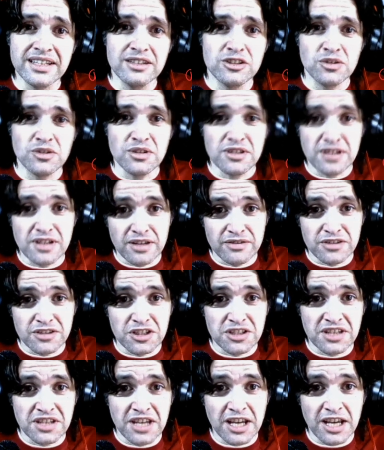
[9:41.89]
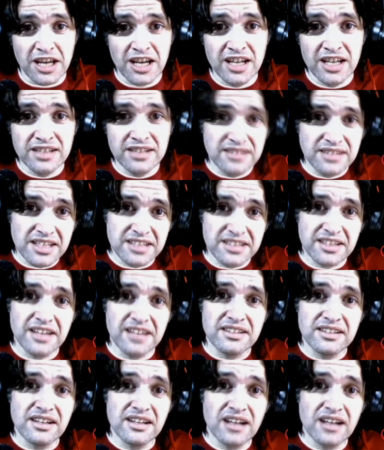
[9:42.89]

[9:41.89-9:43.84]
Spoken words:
So instead of just saying in, they said